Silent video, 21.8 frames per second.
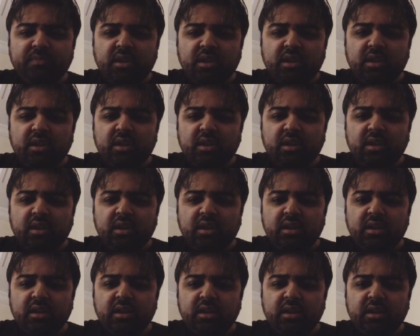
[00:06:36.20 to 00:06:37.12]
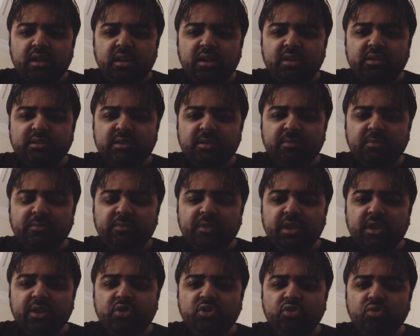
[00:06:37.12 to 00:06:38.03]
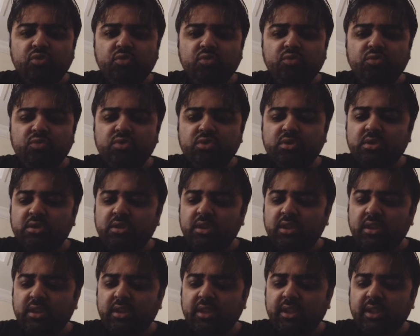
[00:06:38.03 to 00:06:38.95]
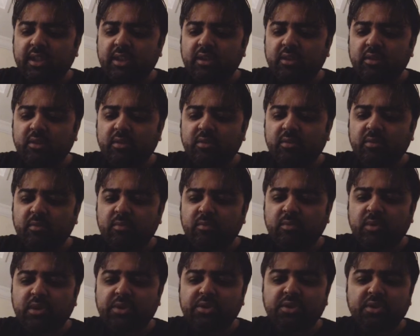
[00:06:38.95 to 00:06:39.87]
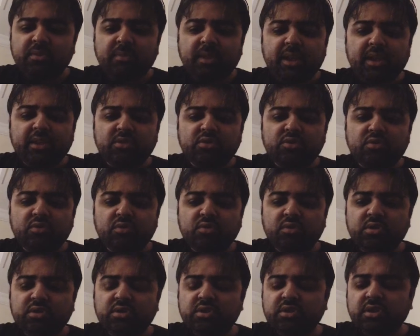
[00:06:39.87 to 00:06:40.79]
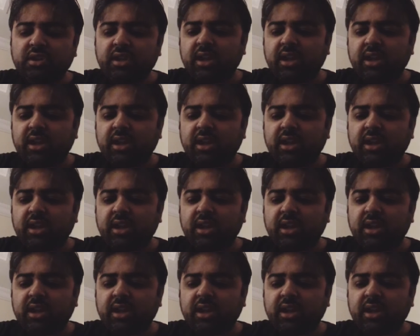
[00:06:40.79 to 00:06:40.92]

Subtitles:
some of the issues in Virgin Megastores,